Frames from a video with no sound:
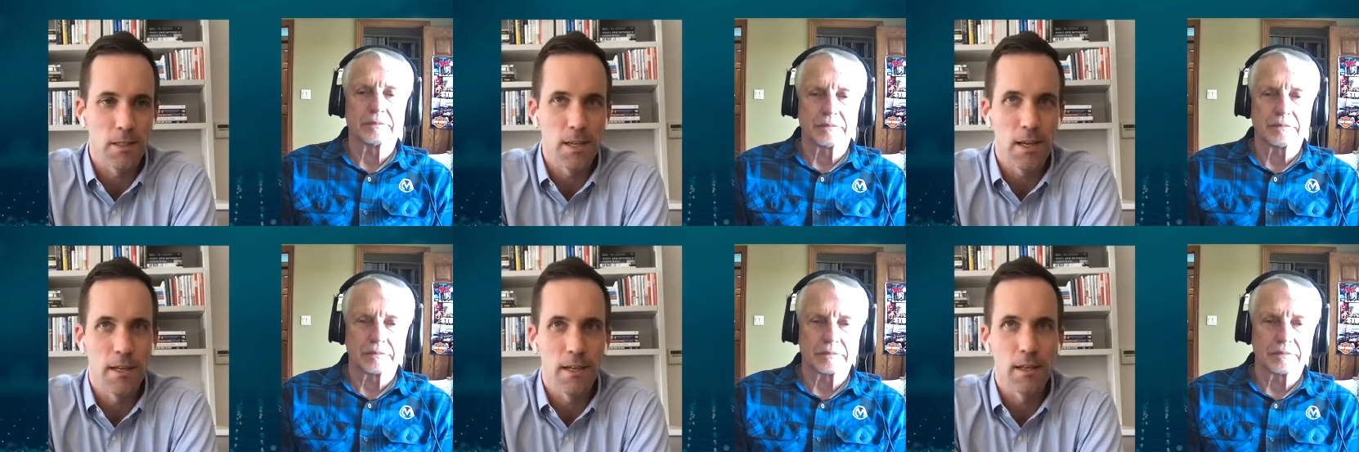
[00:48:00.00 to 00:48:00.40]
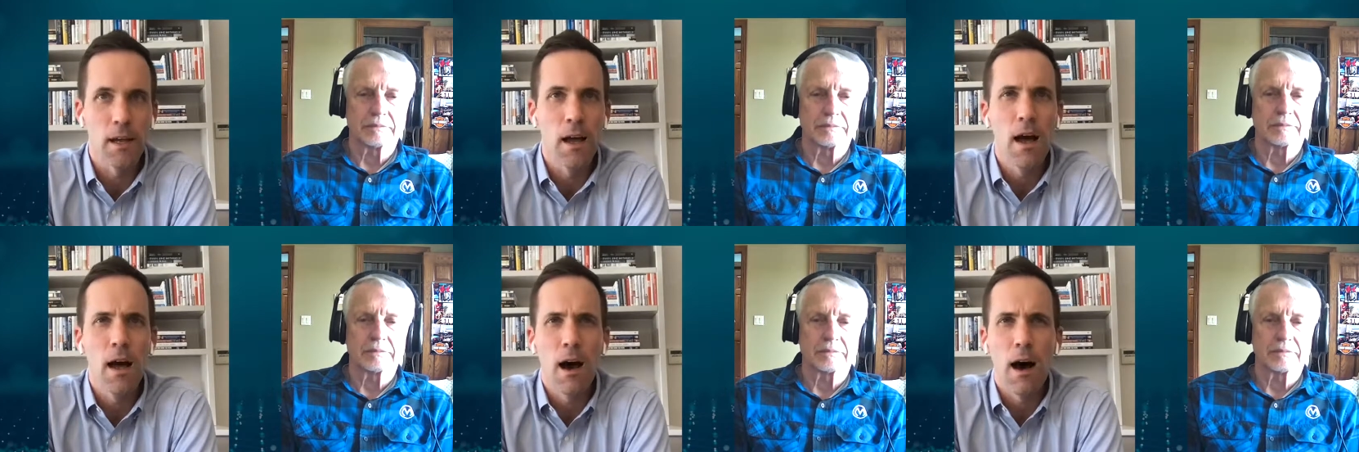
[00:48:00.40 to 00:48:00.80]
Speaker 1: attending.
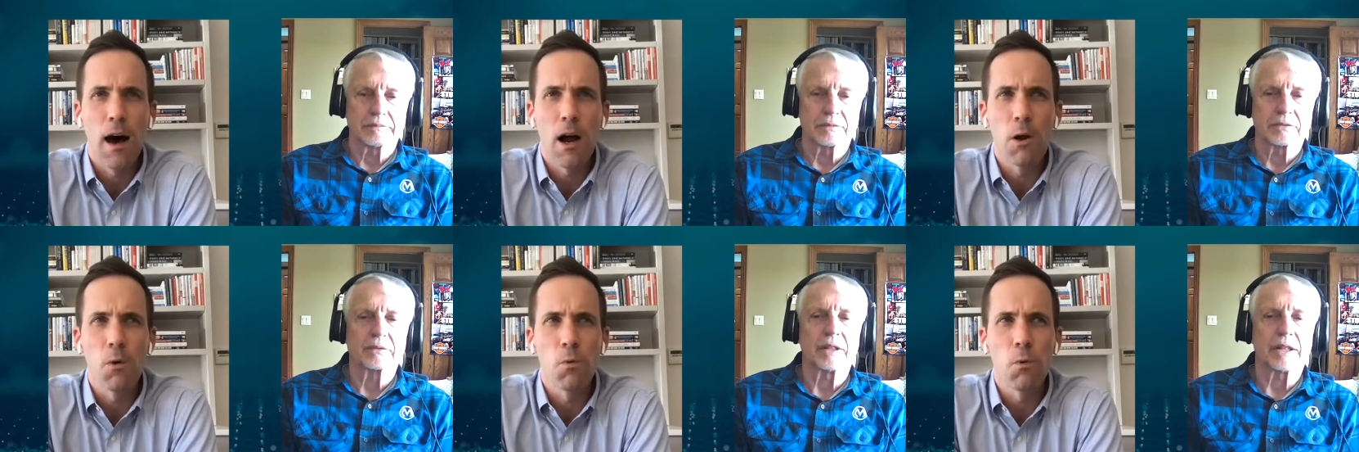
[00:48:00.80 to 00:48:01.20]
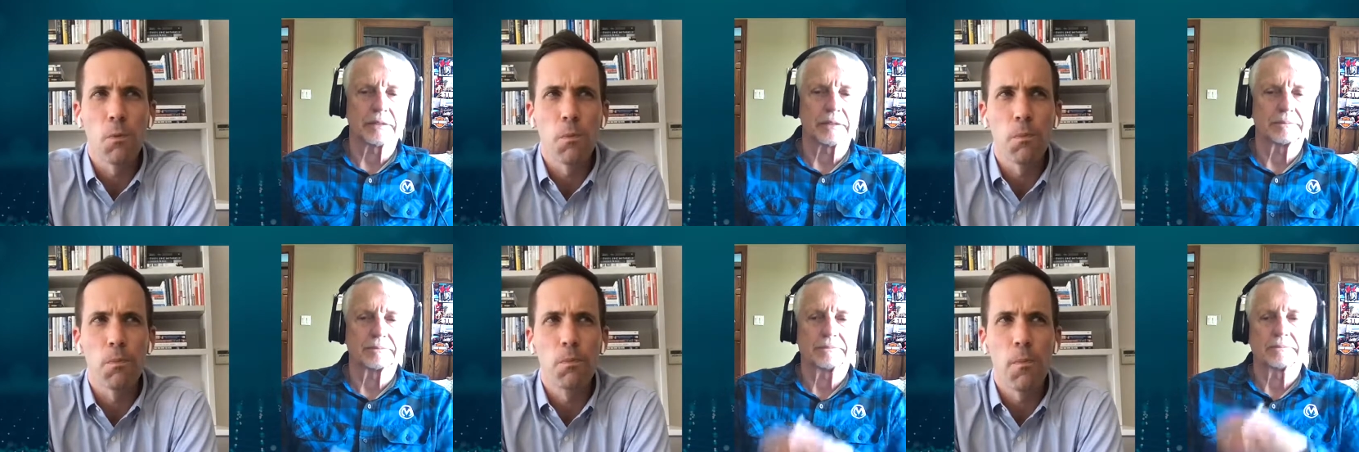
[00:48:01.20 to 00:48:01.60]
I Great.
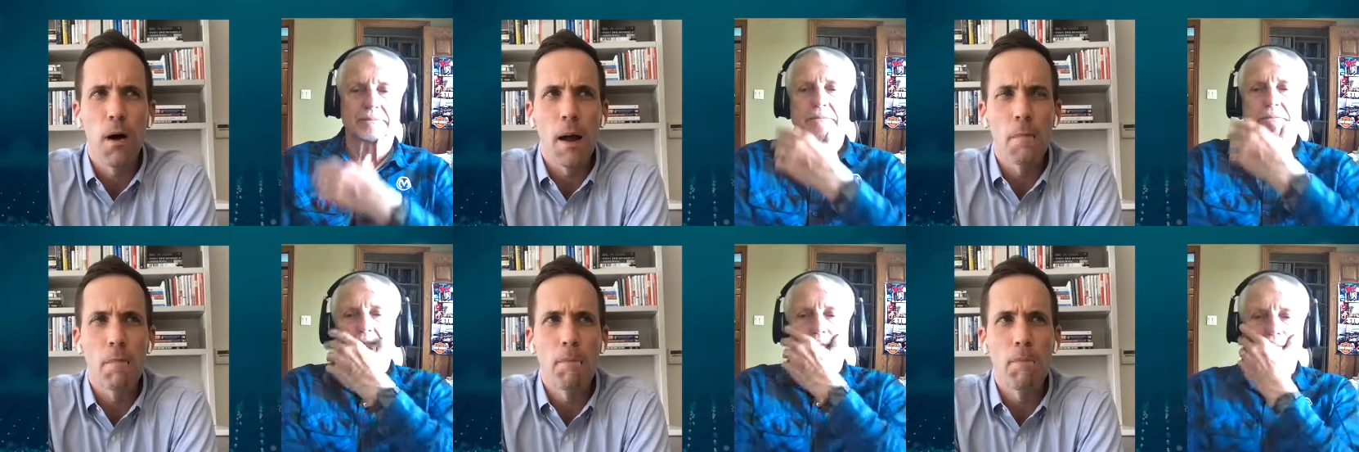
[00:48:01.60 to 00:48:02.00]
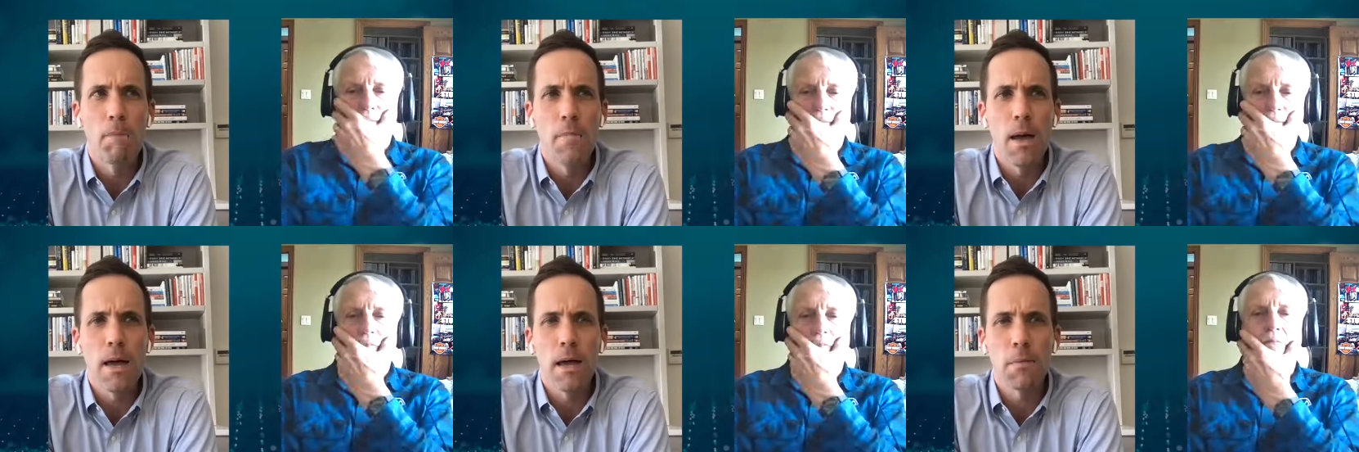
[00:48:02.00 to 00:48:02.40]
will. I
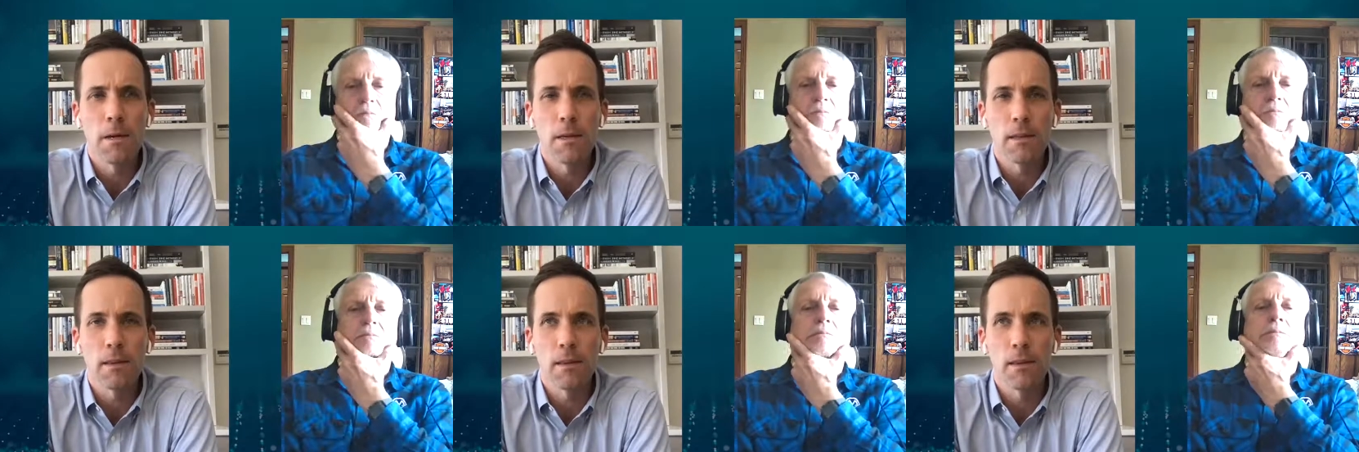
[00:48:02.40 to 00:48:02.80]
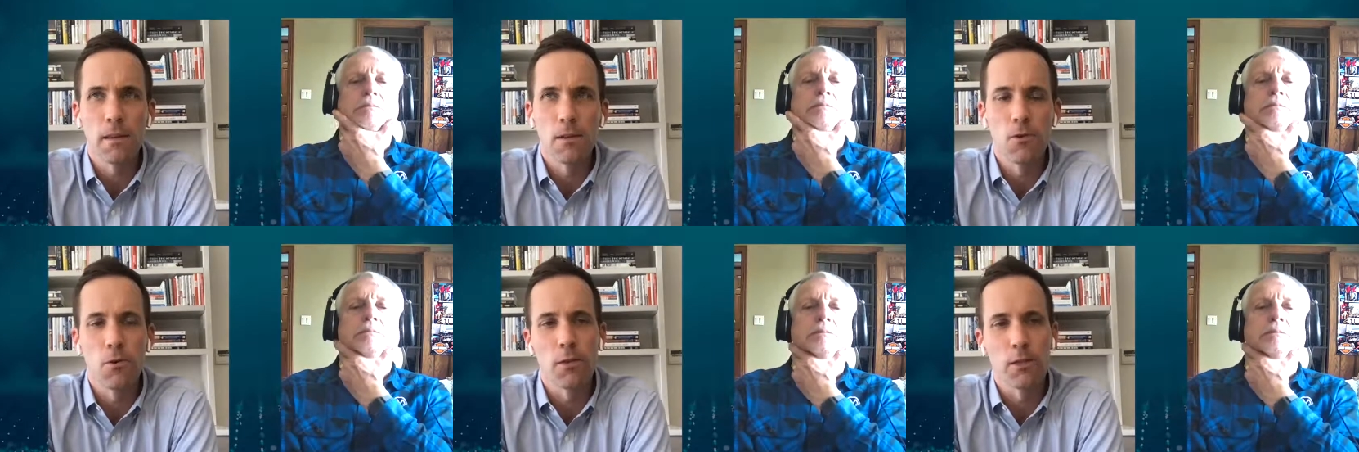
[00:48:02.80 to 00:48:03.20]
may be at
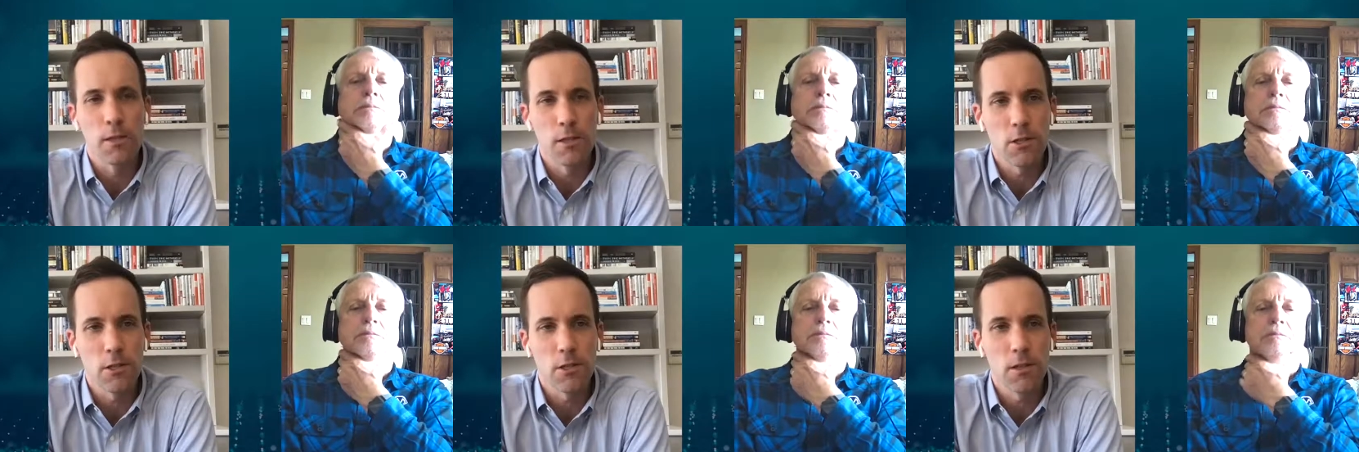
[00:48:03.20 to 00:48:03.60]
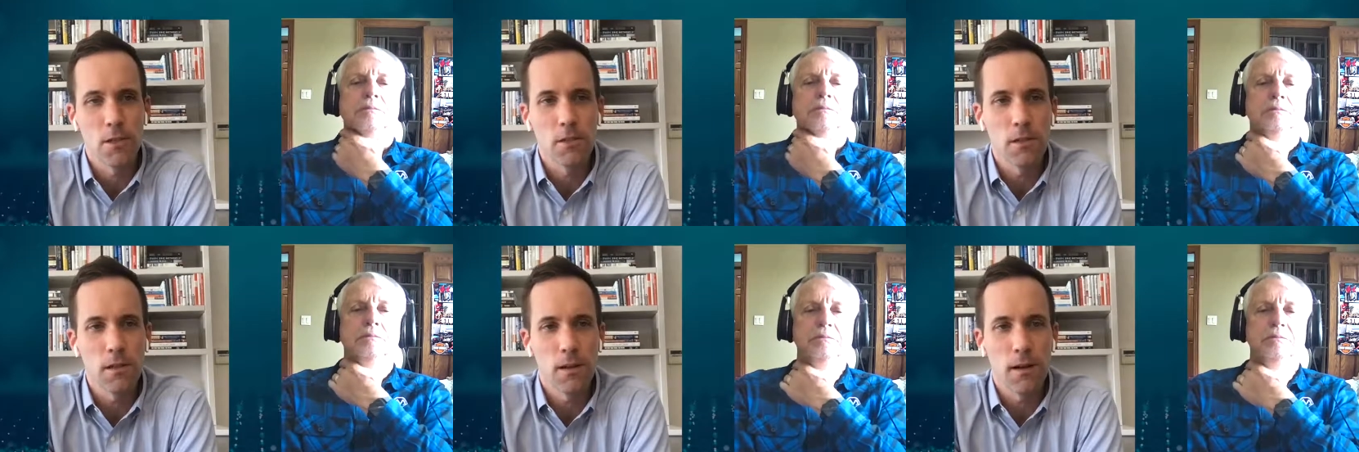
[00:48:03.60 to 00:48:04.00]
the Northeast
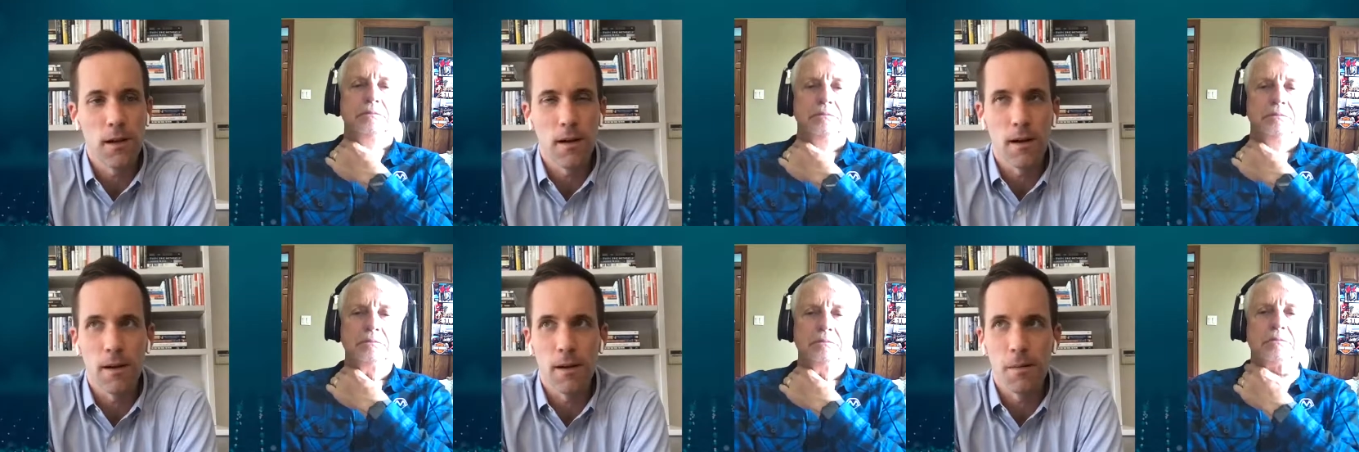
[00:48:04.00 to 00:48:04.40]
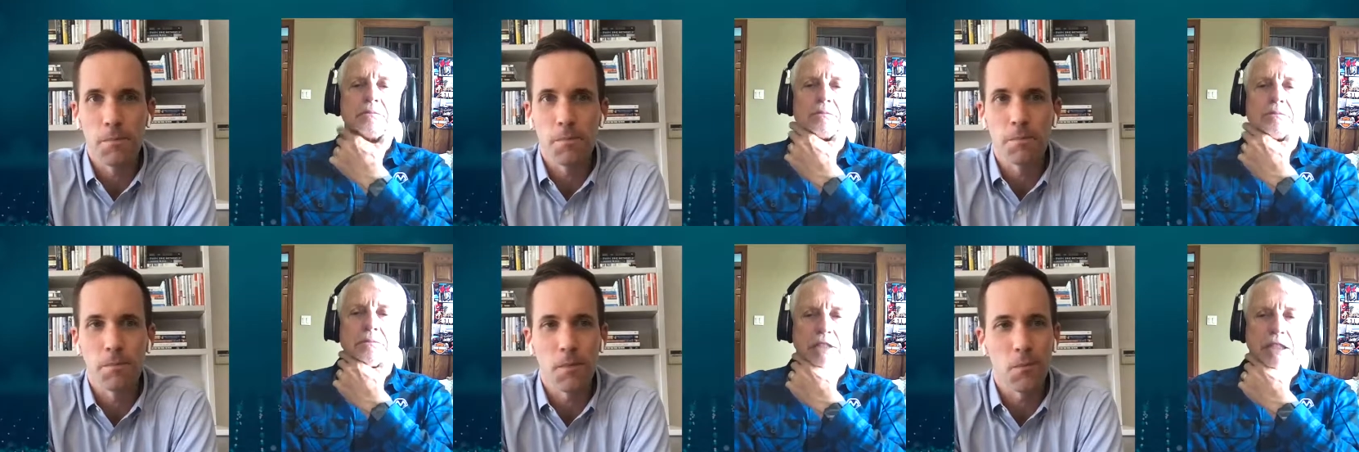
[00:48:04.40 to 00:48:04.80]
show,
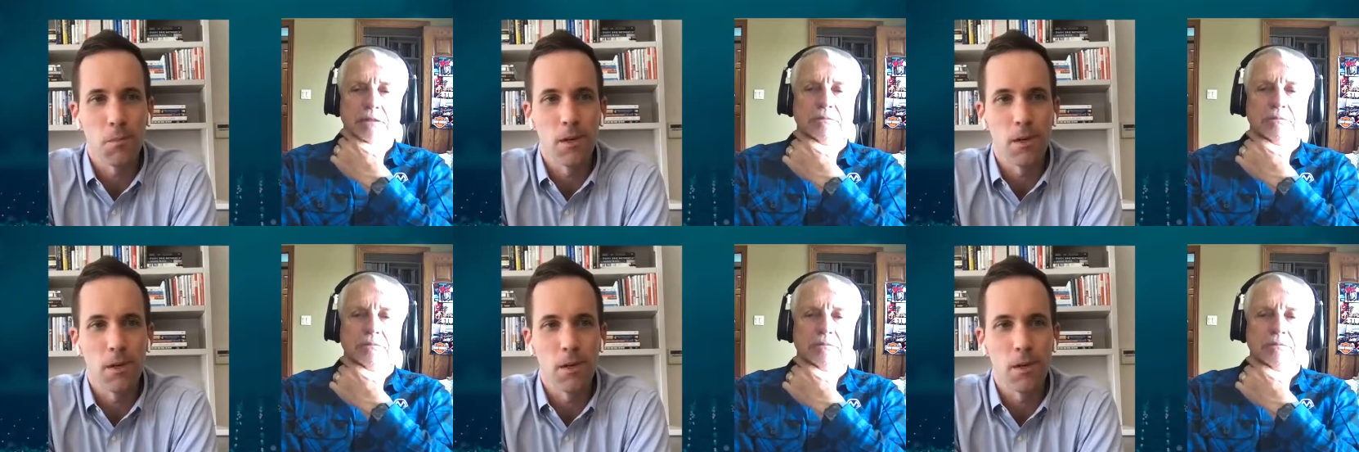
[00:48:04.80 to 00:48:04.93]
um, yeah.